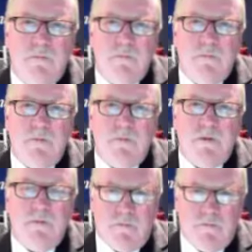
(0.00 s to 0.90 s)

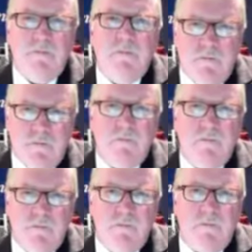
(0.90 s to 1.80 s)

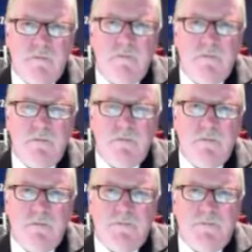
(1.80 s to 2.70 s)

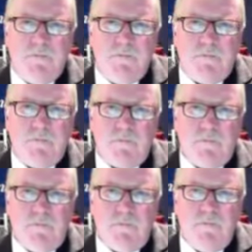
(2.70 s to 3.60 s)

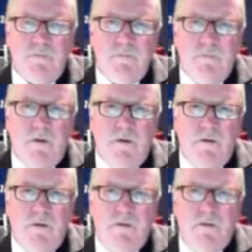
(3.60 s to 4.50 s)

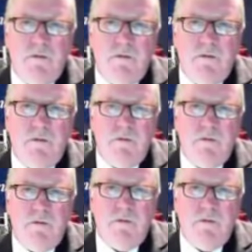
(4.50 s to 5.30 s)
(silent)